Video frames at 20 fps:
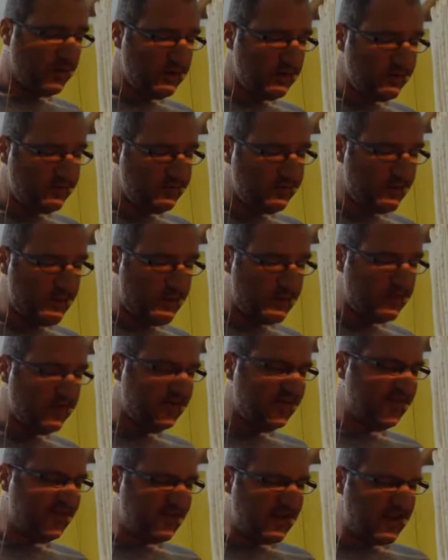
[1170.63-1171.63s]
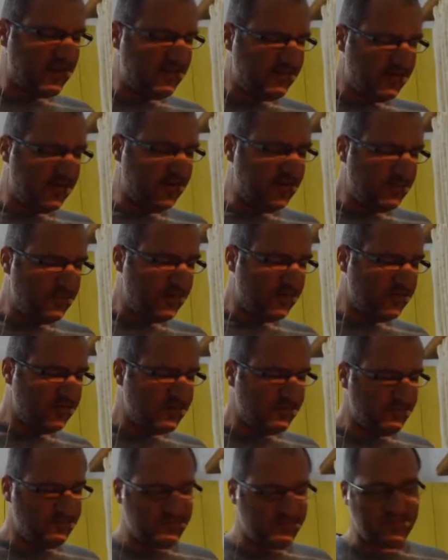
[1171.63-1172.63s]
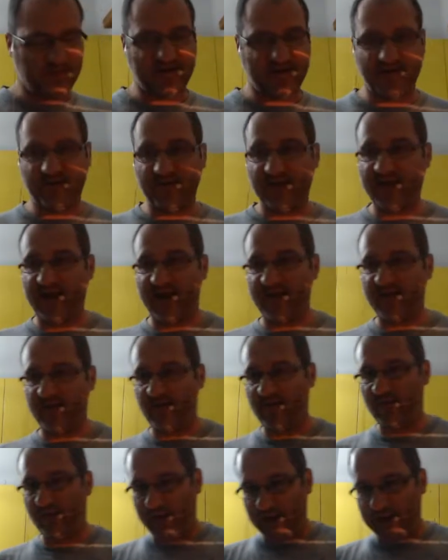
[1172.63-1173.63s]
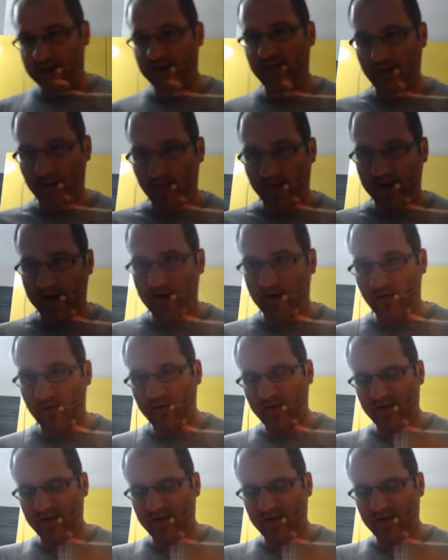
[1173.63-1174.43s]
the tomato, it does have a little bit of a specific taste because it's plain tomato.